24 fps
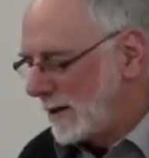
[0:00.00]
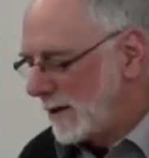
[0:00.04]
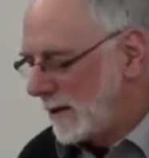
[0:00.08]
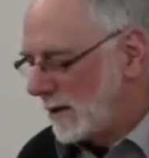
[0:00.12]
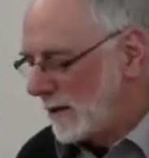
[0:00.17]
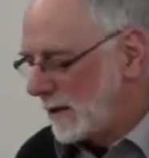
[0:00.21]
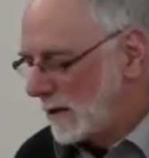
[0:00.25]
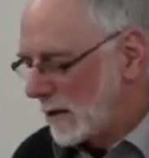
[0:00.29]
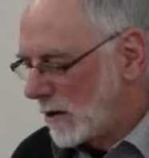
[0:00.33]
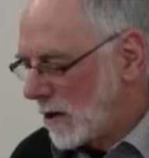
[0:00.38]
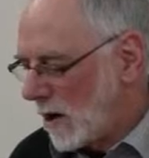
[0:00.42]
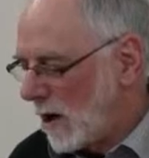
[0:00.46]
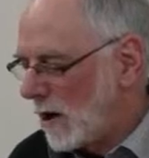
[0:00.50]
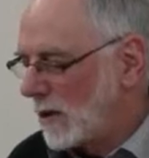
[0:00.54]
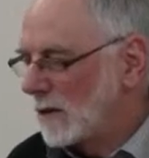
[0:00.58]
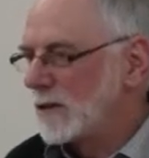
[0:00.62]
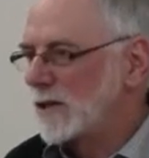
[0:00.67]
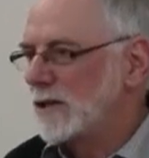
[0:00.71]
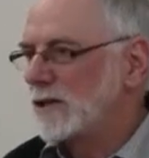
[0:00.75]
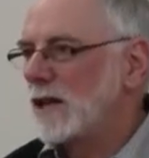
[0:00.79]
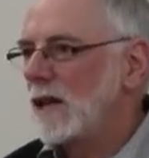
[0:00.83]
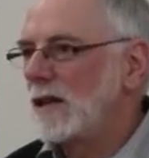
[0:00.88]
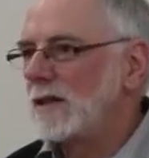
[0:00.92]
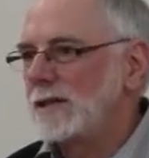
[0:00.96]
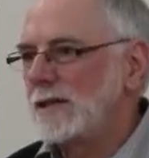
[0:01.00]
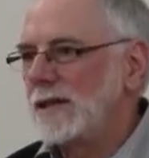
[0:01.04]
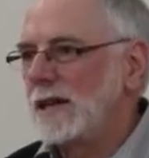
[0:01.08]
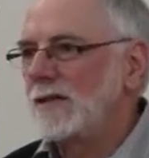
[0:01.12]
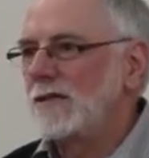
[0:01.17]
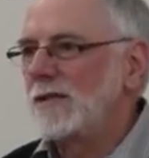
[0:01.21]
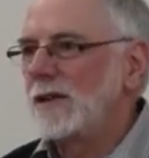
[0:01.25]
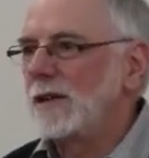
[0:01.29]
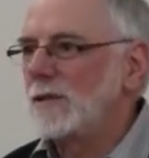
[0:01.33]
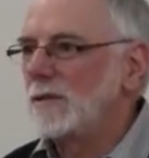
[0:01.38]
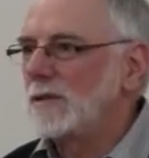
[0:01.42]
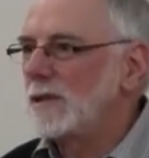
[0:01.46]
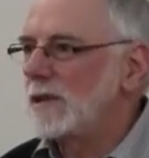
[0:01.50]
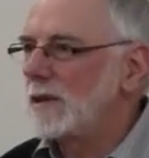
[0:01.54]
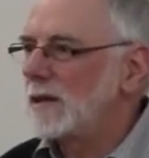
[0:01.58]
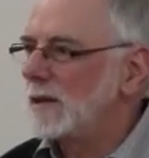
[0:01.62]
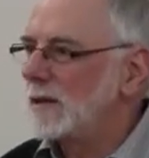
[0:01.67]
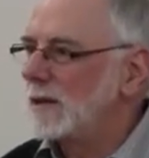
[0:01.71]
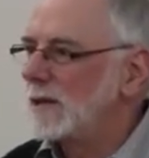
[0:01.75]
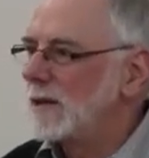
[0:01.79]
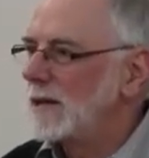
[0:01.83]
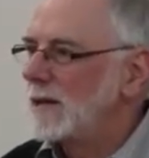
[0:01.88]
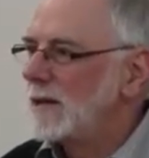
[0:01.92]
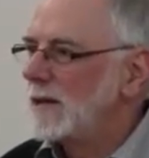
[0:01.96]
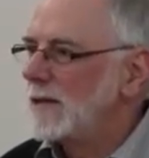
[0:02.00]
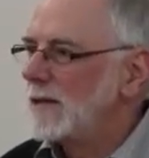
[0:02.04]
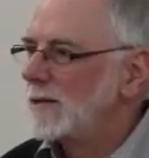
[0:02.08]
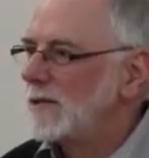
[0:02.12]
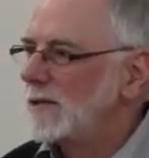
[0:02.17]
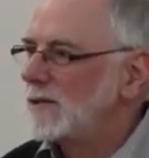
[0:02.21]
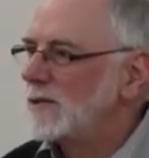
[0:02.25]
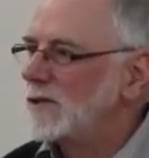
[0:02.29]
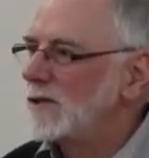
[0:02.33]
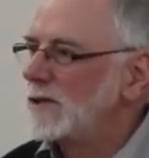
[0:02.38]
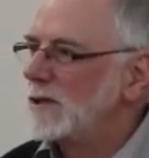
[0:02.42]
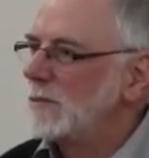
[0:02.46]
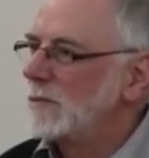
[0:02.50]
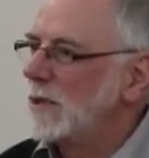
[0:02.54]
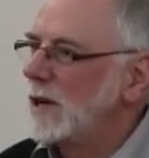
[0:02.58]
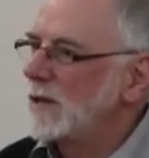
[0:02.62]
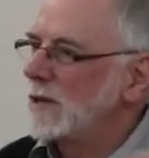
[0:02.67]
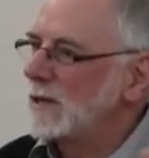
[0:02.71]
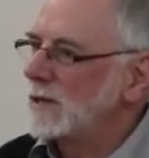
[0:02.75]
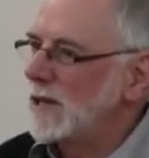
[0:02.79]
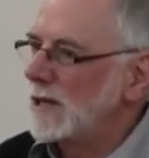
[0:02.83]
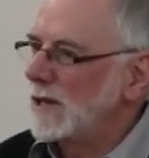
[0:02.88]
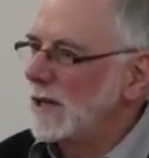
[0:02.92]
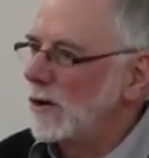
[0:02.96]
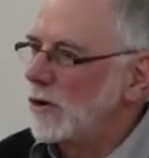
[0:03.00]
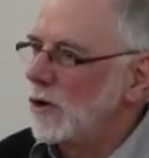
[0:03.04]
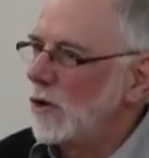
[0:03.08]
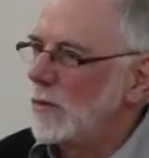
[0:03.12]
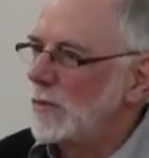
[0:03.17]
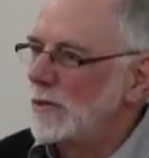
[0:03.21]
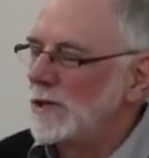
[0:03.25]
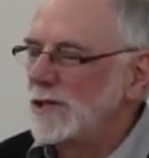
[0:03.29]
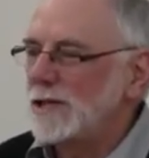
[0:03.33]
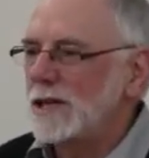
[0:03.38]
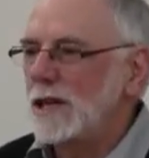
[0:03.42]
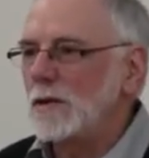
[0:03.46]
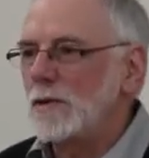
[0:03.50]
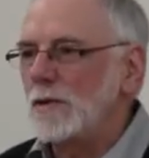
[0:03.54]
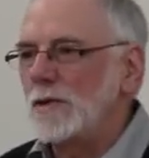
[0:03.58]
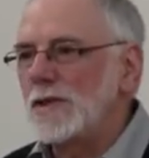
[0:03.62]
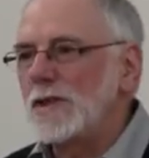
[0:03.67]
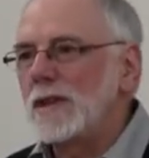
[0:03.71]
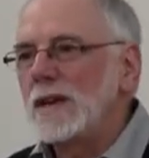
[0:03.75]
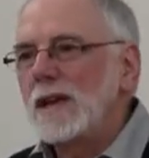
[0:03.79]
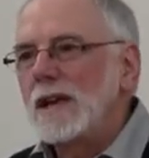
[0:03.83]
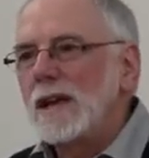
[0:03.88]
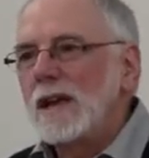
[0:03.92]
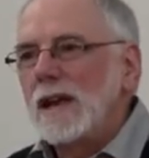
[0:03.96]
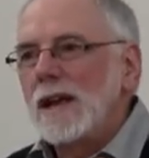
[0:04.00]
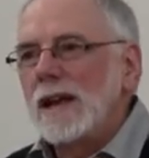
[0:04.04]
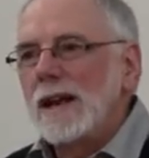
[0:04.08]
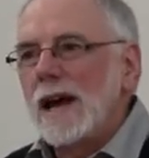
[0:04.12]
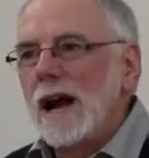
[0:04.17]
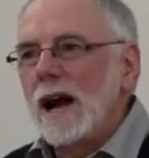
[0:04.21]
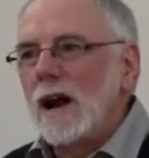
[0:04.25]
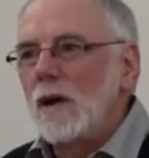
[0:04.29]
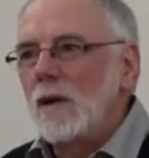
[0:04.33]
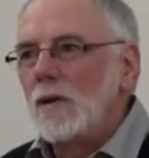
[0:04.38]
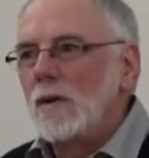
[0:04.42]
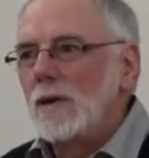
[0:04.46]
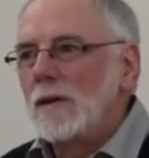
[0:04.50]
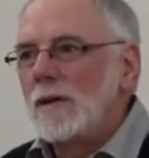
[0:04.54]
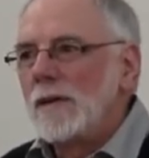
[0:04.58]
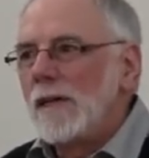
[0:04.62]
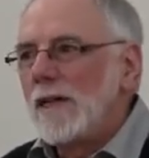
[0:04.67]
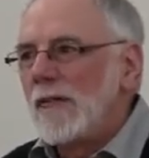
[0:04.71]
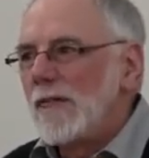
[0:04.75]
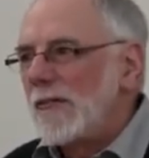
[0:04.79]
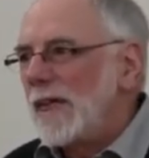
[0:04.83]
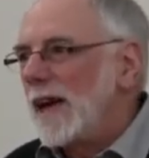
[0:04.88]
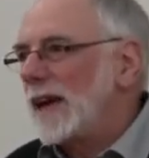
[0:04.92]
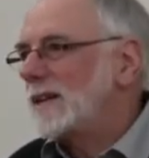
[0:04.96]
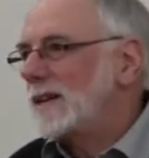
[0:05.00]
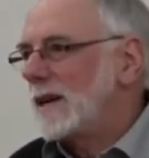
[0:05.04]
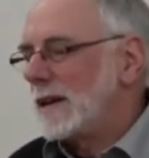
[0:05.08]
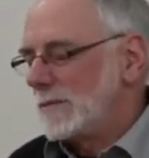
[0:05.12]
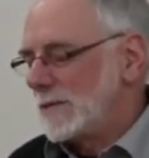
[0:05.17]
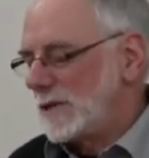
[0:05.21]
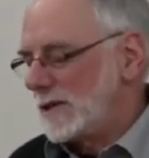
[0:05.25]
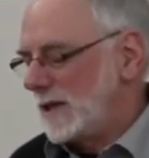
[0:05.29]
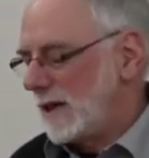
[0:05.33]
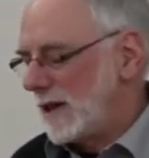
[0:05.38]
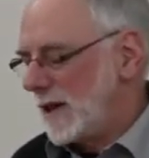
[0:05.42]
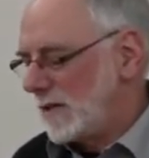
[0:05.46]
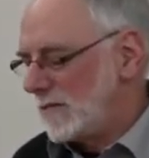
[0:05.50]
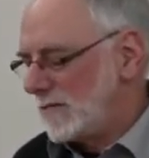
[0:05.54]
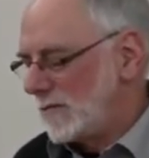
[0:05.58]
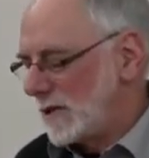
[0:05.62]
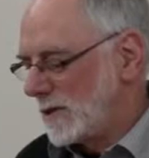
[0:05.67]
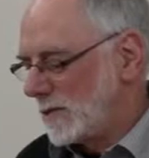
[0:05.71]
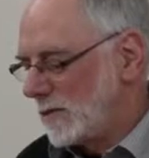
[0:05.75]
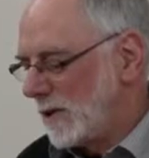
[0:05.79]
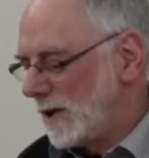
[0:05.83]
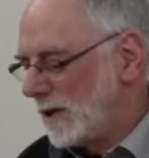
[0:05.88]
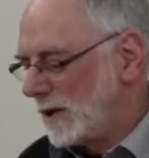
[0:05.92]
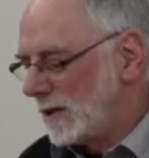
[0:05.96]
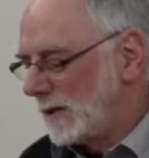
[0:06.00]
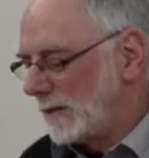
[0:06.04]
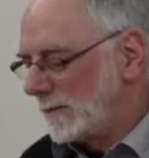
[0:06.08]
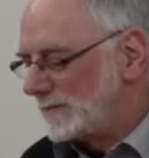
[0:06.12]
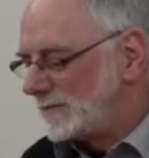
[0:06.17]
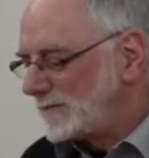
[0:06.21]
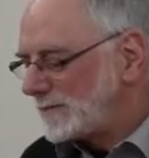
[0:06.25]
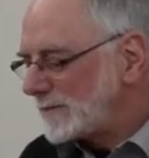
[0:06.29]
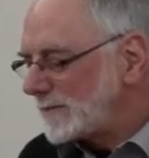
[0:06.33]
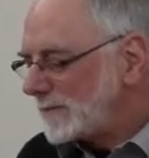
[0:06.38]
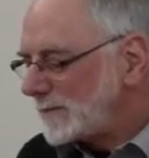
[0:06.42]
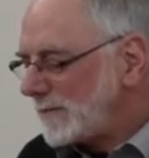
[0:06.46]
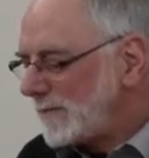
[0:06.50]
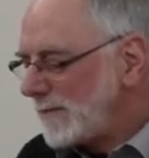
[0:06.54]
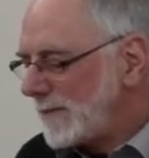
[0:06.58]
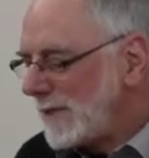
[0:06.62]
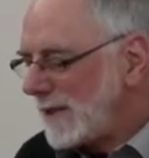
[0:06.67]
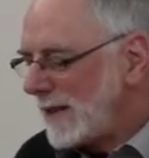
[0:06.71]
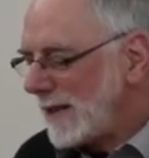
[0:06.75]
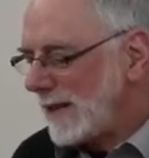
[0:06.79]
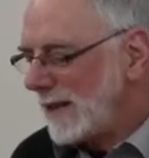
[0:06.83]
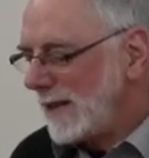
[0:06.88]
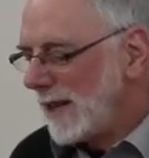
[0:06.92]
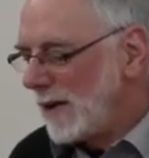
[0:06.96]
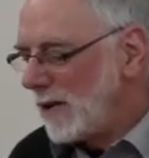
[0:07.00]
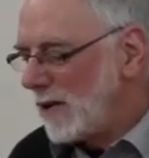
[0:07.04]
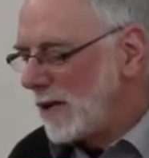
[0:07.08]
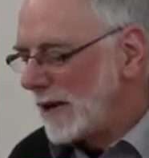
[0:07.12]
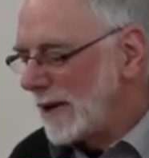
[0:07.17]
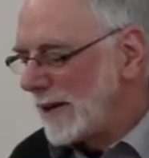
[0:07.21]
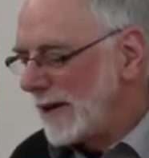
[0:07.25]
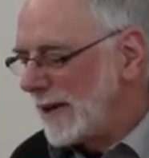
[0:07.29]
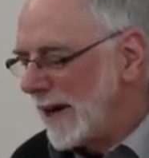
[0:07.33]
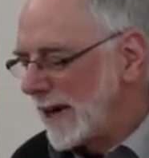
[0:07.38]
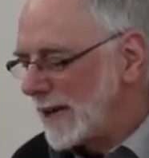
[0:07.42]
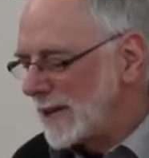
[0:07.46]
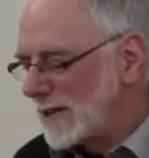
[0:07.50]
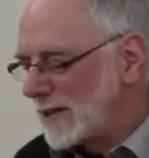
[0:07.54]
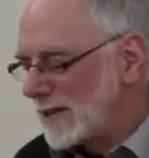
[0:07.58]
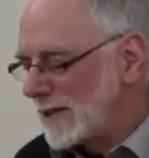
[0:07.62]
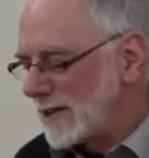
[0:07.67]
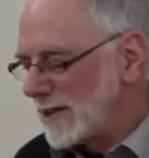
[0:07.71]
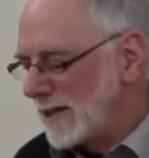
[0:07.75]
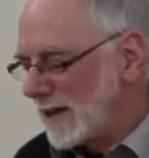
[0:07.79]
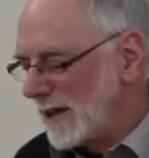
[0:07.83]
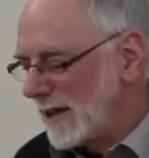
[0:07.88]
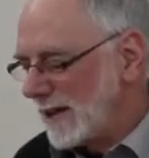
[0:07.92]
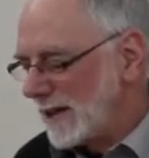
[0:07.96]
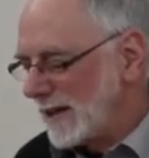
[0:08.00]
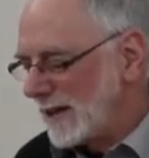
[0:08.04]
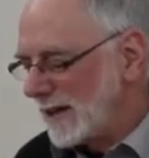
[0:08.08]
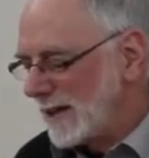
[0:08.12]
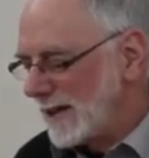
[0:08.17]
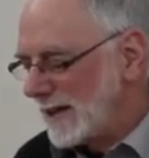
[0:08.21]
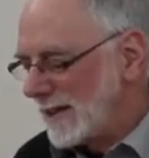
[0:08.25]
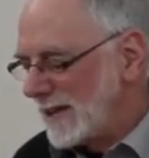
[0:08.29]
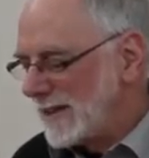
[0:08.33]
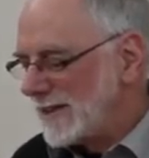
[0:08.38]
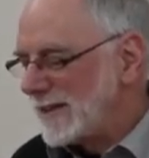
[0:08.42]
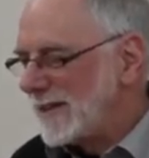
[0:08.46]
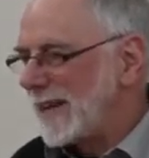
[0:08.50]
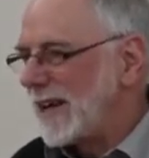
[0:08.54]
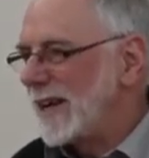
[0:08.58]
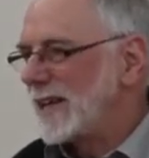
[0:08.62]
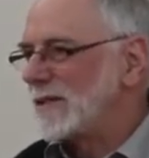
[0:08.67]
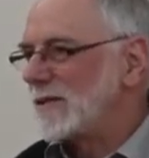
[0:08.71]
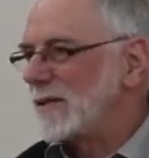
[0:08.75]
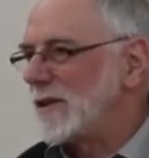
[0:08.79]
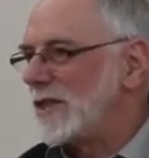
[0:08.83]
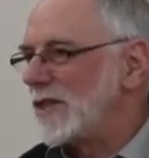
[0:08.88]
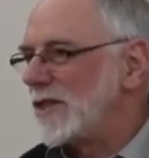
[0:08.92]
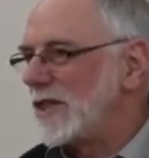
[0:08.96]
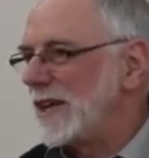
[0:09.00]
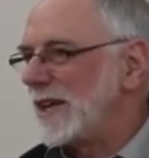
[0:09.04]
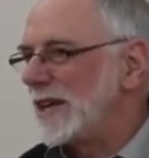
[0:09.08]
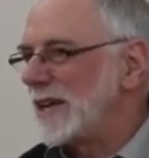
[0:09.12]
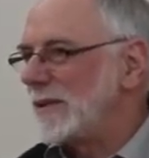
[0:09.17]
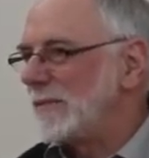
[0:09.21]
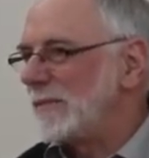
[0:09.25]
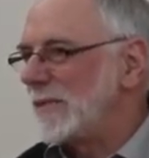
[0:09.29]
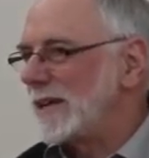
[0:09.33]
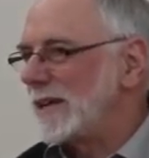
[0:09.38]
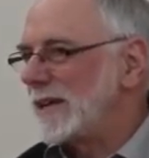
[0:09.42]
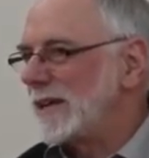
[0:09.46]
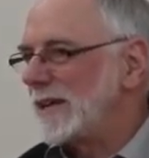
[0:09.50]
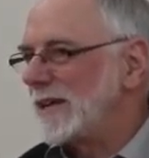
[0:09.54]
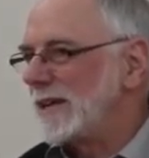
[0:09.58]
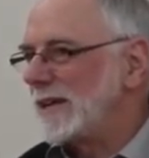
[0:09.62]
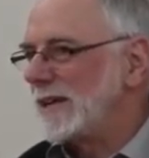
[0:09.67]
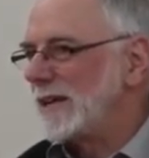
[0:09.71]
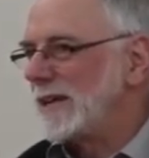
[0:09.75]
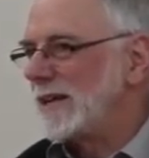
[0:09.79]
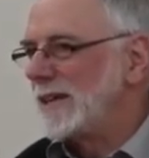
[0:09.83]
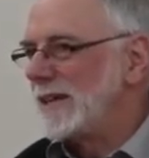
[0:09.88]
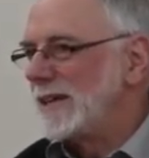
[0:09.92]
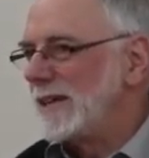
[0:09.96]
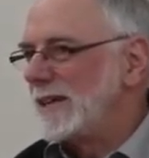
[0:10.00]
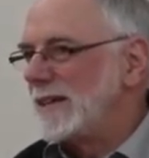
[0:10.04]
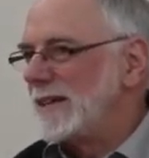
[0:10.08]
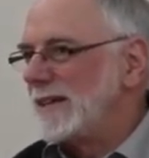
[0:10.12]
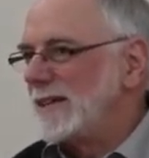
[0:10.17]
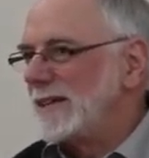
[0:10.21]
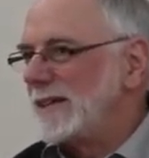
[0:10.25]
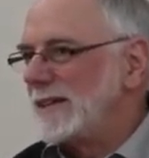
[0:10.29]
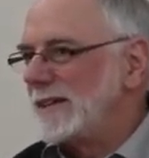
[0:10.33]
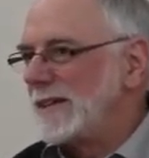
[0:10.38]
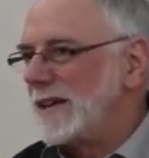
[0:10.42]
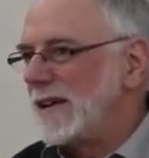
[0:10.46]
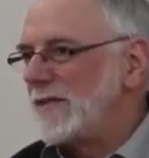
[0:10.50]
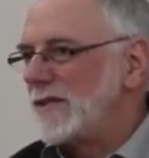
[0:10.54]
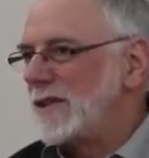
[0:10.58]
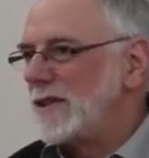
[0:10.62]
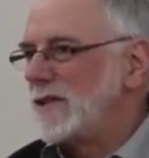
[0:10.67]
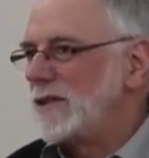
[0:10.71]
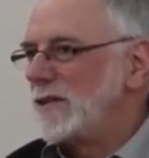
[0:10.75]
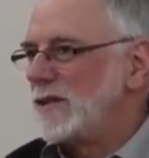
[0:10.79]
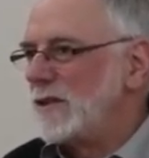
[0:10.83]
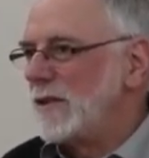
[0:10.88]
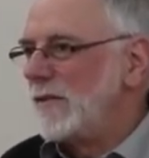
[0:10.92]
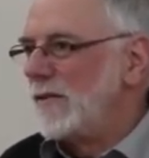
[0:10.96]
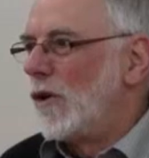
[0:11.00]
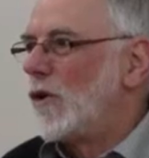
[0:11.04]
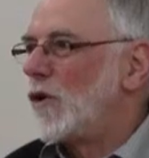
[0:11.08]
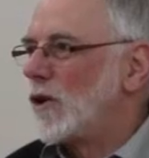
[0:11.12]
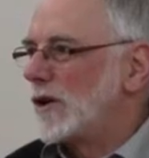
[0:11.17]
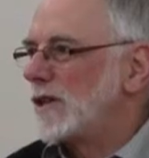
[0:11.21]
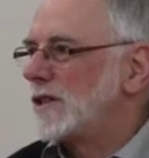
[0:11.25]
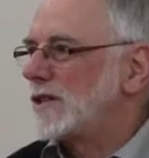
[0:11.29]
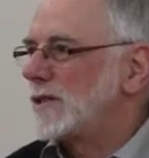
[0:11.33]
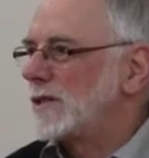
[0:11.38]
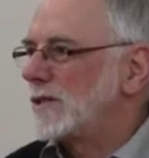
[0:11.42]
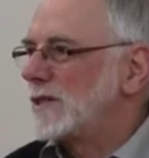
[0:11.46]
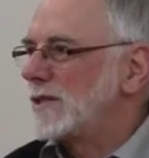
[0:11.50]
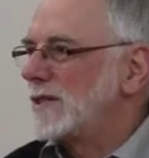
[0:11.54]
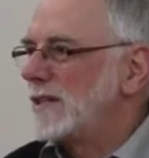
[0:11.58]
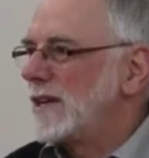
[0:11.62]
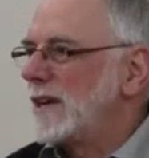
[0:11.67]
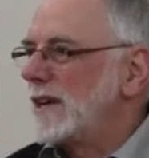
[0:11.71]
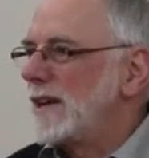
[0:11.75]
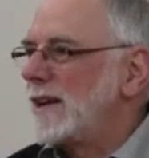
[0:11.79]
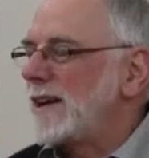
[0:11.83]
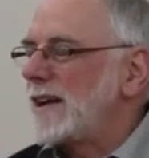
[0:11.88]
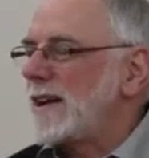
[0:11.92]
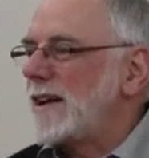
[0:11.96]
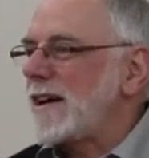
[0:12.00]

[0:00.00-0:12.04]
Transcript: that call to solidarity with our sisters and brothers of the global south, and how that comes together as well. It all connects together, I think, and we can never divorce